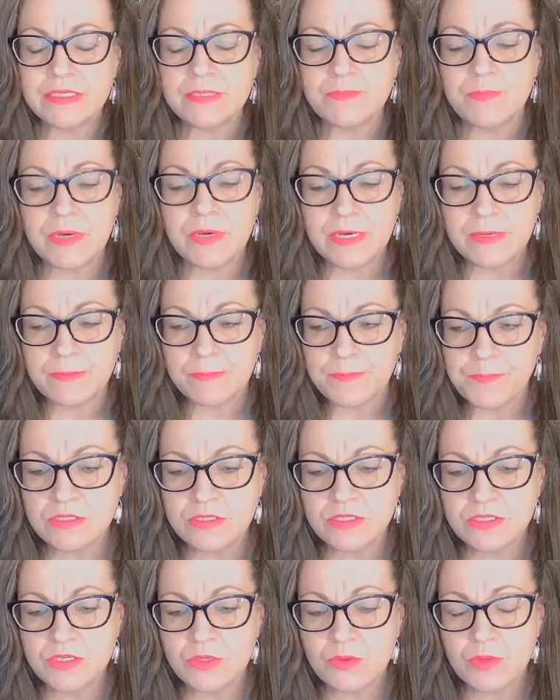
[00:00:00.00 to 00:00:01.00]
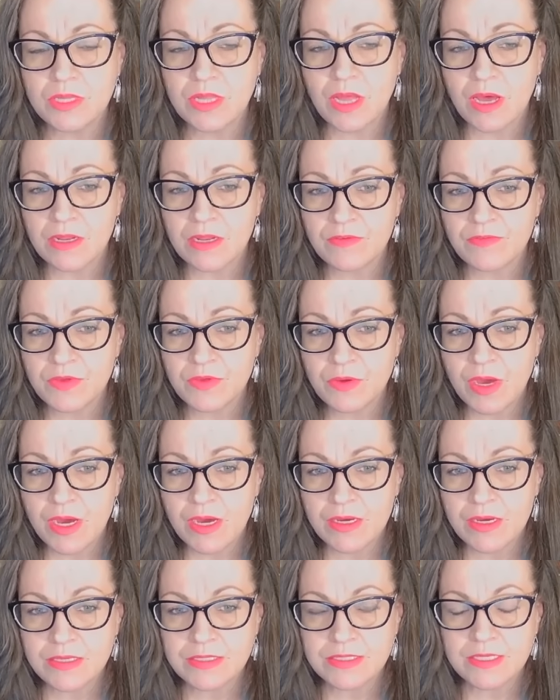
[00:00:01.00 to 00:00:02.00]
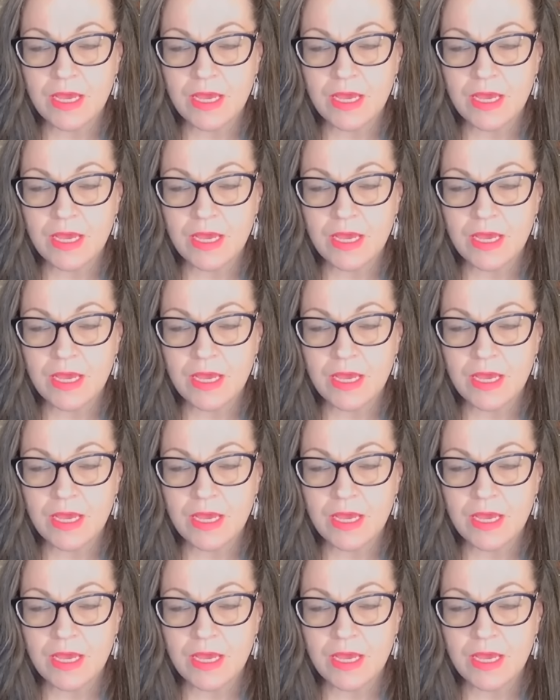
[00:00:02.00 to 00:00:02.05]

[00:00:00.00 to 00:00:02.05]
but to a lot of you guys,